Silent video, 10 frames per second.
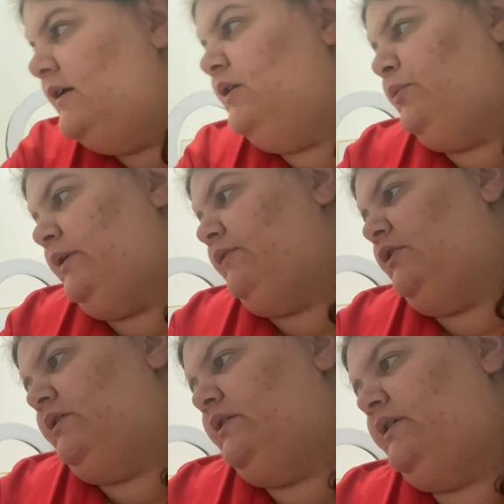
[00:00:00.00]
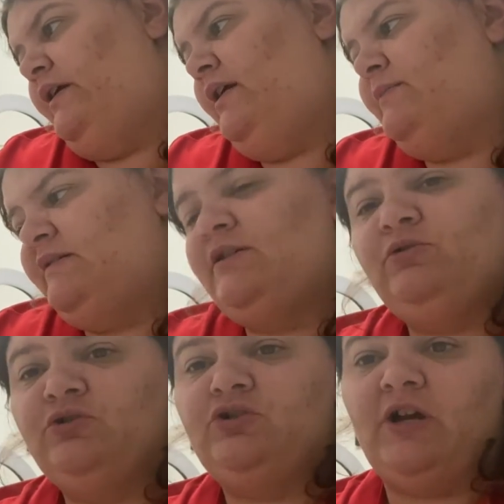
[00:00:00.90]
Whatever. I'm
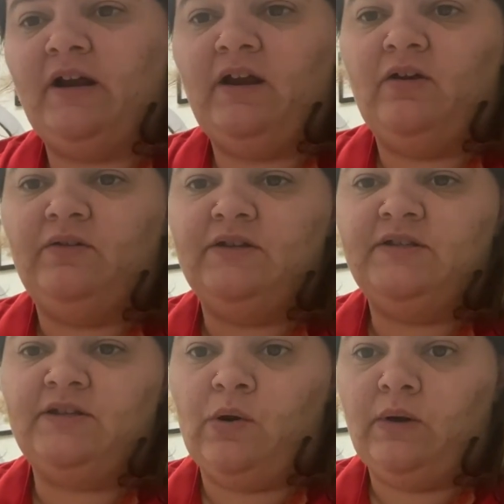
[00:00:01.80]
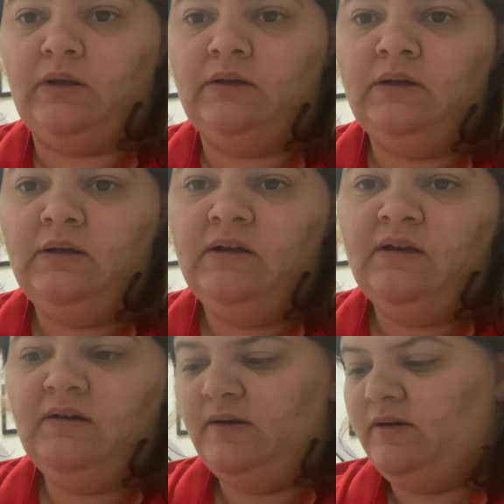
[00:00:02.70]
still drinking on this soda
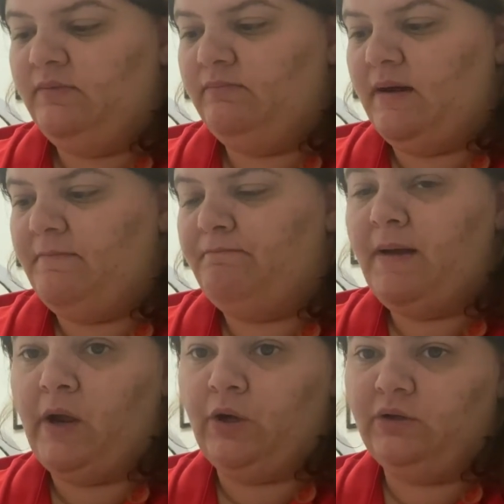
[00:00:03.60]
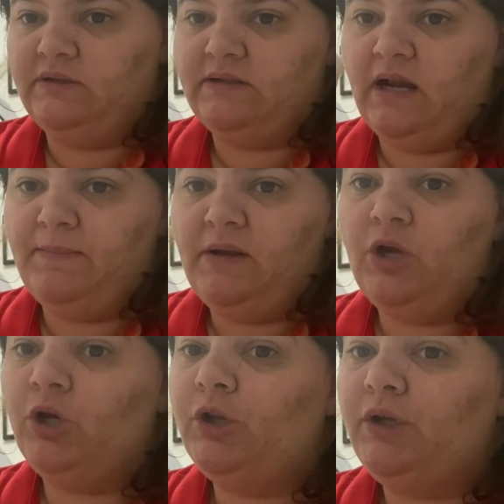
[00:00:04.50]
my parents got me
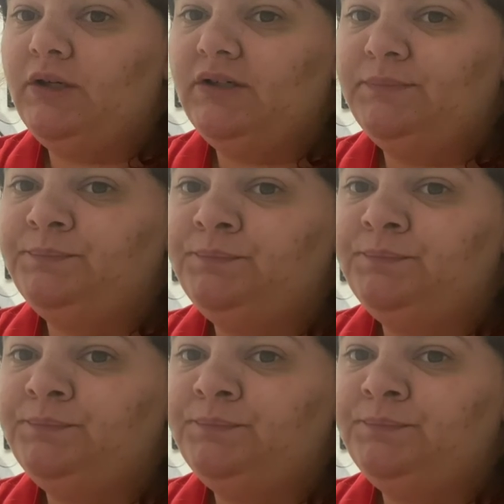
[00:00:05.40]
earlier.